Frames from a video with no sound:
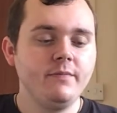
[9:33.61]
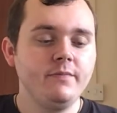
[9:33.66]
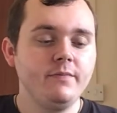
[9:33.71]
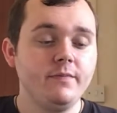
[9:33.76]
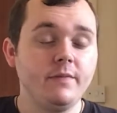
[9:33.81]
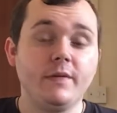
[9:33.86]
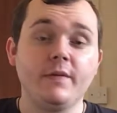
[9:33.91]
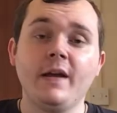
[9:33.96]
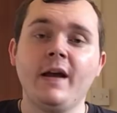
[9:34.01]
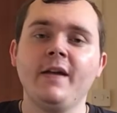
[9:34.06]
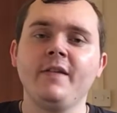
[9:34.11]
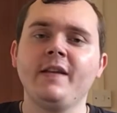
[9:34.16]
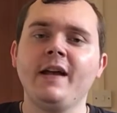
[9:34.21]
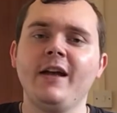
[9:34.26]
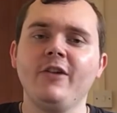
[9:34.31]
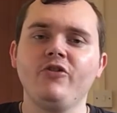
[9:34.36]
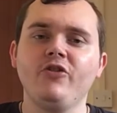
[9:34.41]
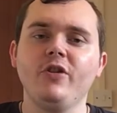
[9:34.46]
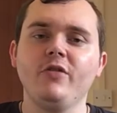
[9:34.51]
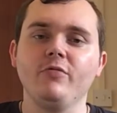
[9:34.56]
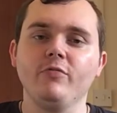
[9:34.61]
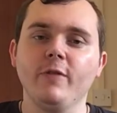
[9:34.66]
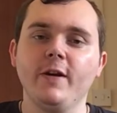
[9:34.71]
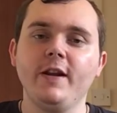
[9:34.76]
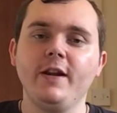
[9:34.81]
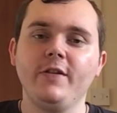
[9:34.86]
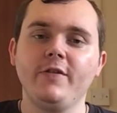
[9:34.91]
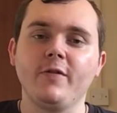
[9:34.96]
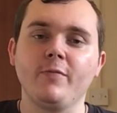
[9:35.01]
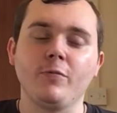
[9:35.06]
And that has actually really
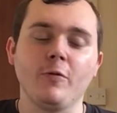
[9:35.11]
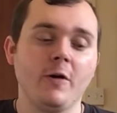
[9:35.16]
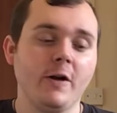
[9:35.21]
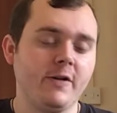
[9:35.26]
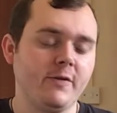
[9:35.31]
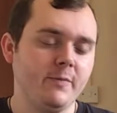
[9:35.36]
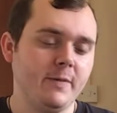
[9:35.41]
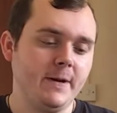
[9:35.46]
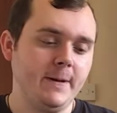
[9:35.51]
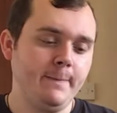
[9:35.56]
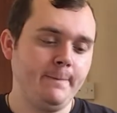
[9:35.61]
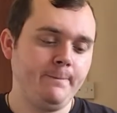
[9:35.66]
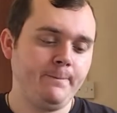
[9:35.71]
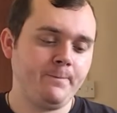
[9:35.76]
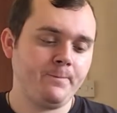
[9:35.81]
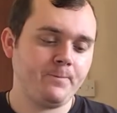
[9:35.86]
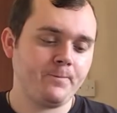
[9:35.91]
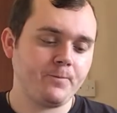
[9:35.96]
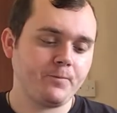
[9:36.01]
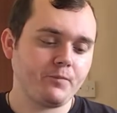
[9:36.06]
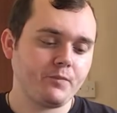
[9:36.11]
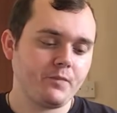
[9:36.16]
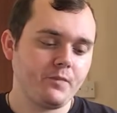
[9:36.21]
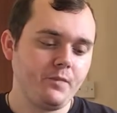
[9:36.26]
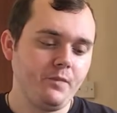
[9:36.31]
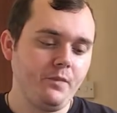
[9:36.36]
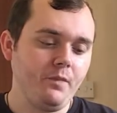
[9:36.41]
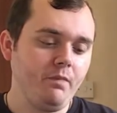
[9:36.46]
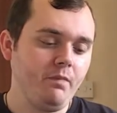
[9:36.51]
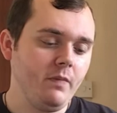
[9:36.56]
surprised me.
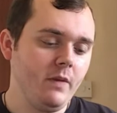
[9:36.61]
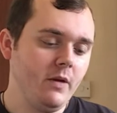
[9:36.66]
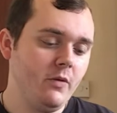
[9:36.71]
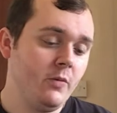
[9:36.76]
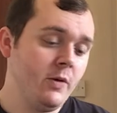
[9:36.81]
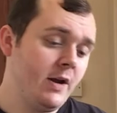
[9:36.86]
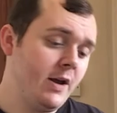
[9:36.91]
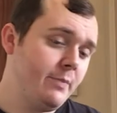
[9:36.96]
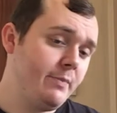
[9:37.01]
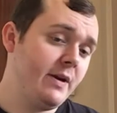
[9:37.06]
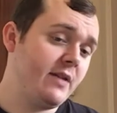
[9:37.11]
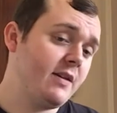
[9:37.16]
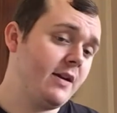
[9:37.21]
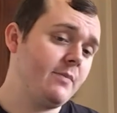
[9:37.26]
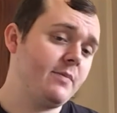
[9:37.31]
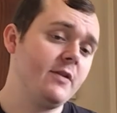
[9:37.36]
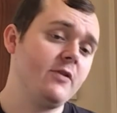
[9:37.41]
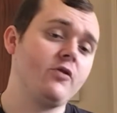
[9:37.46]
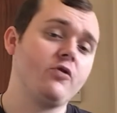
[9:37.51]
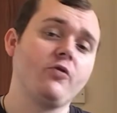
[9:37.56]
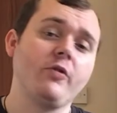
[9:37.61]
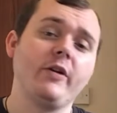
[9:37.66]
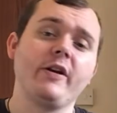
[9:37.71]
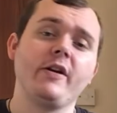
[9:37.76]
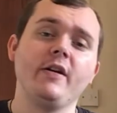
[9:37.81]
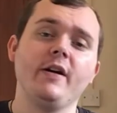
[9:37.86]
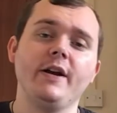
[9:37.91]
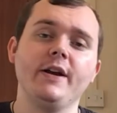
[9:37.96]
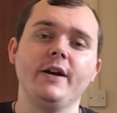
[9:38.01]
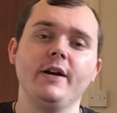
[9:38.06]
When I picked up this drink,
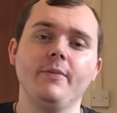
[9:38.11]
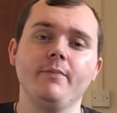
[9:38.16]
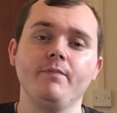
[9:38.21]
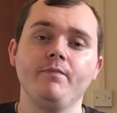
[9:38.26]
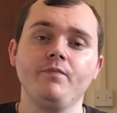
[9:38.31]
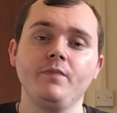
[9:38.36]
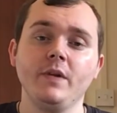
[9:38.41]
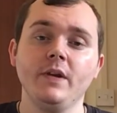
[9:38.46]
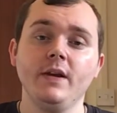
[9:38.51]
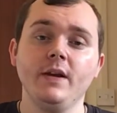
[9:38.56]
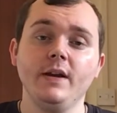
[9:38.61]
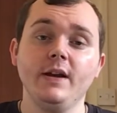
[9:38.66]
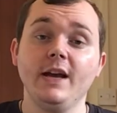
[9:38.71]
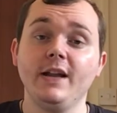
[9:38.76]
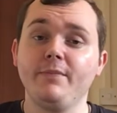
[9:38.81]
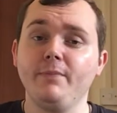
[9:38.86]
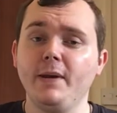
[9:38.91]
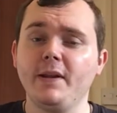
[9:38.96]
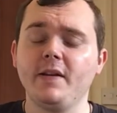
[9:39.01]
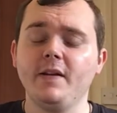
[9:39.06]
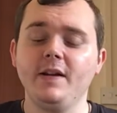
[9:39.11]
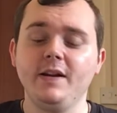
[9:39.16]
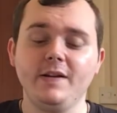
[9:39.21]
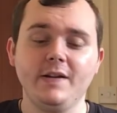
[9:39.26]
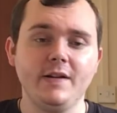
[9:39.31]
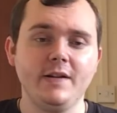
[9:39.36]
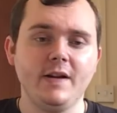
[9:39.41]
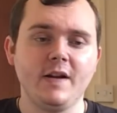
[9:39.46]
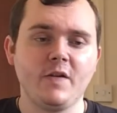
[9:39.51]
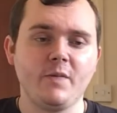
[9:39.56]
I admittedly
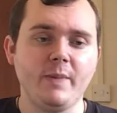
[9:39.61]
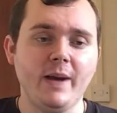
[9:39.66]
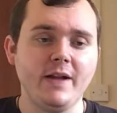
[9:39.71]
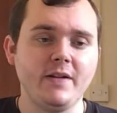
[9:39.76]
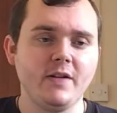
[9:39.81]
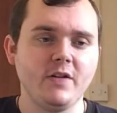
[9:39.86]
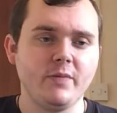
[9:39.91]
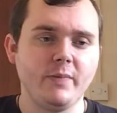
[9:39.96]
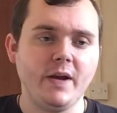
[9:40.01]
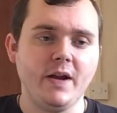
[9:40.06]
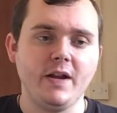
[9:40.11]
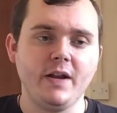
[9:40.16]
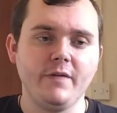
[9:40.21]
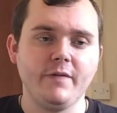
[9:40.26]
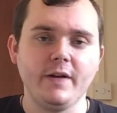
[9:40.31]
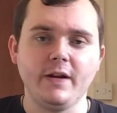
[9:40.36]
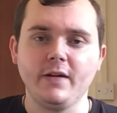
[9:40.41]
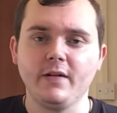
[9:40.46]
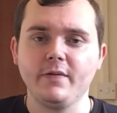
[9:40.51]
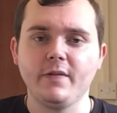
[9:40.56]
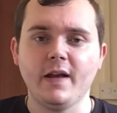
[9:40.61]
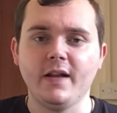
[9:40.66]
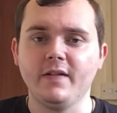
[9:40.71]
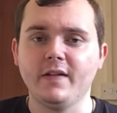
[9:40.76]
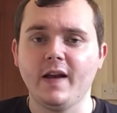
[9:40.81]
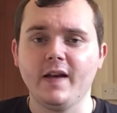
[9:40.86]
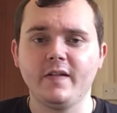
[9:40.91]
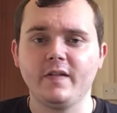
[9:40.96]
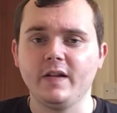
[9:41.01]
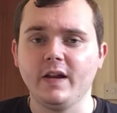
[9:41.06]
didn't expect it to be anything
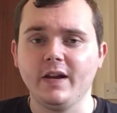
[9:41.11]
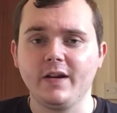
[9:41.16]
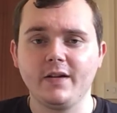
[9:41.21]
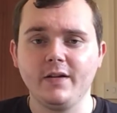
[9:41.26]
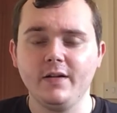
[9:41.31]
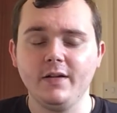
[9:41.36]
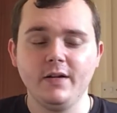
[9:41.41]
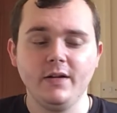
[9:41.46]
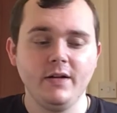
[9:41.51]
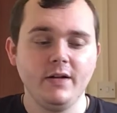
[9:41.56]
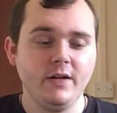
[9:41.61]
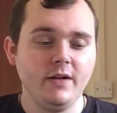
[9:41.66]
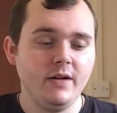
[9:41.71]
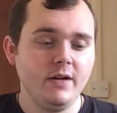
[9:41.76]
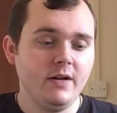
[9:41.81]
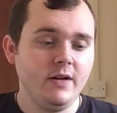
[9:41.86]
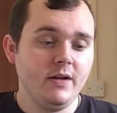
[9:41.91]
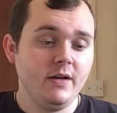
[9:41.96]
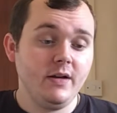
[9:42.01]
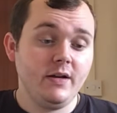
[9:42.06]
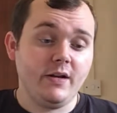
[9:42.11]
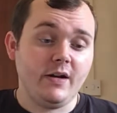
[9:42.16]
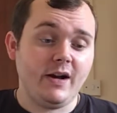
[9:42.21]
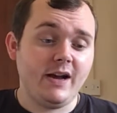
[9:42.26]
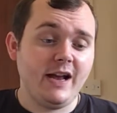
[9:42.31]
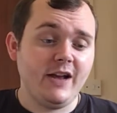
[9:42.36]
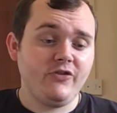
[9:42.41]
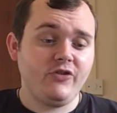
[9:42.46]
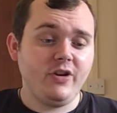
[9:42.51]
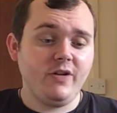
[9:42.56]
fantastic. I
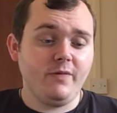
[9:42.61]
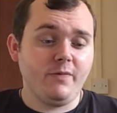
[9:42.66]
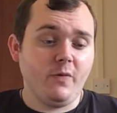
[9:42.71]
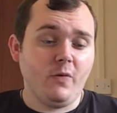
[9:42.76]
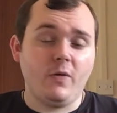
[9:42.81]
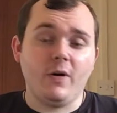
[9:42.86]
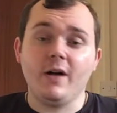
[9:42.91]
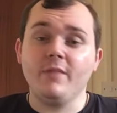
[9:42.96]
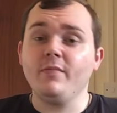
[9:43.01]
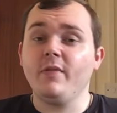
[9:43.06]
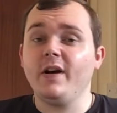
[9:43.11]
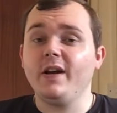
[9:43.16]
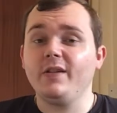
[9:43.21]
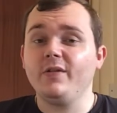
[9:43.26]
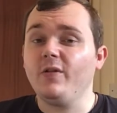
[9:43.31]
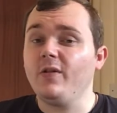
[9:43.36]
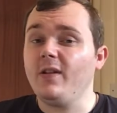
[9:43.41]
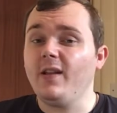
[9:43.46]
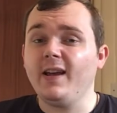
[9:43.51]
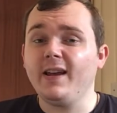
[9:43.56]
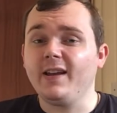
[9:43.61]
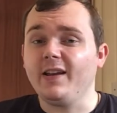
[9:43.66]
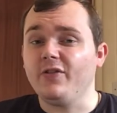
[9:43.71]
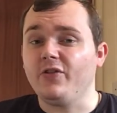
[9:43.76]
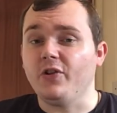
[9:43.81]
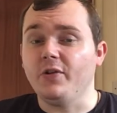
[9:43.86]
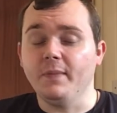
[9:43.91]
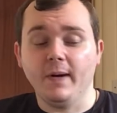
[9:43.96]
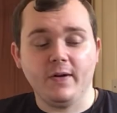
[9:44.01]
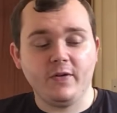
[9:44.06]
actually thought I might not like it too
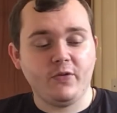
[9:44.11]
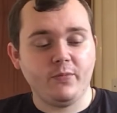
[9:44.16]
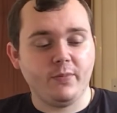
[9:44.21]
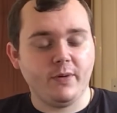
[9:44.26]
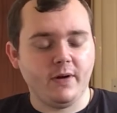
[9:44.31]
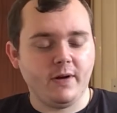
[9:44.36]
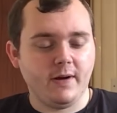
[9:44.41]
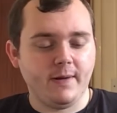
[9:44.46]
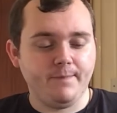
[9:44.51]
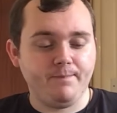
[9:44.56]
much, but